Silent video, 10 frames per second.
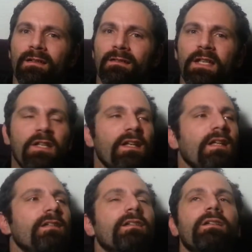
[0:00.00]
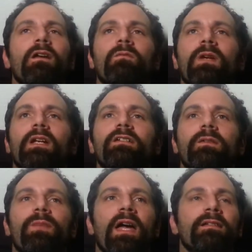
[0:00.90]
They could have easily arranged to
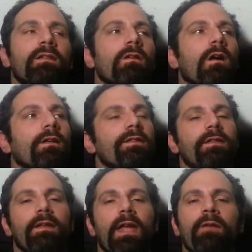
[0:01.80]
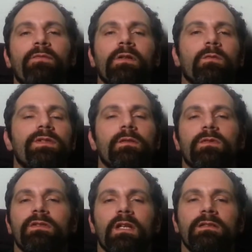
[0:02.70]
pass a law that that frequency was
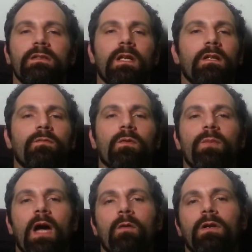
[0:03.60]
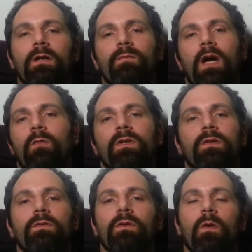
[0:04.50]
designated for power and power
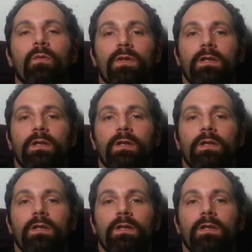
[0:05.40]
use only.